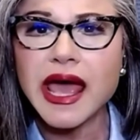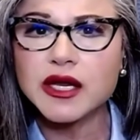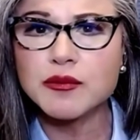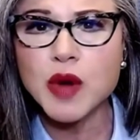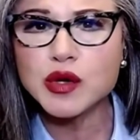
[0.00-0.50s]

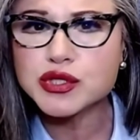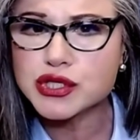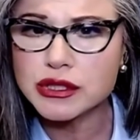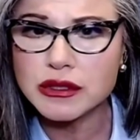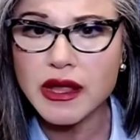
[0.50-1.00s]
and
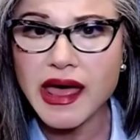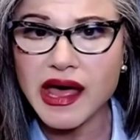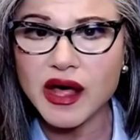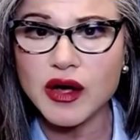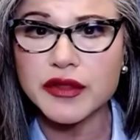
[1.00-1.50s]
emotional
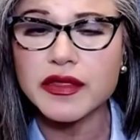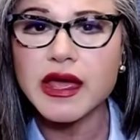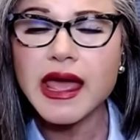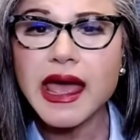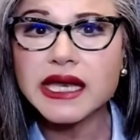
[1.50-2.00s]
health.
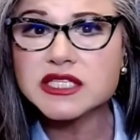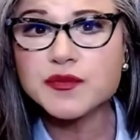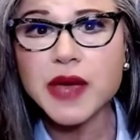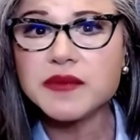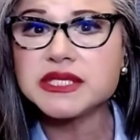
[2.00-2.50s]
And
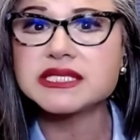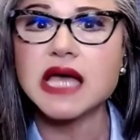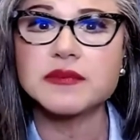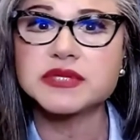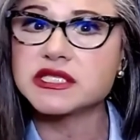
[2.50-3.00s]
it's baby
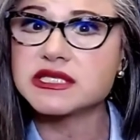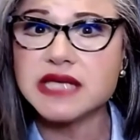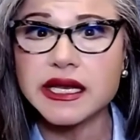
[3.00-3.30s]
steps. It's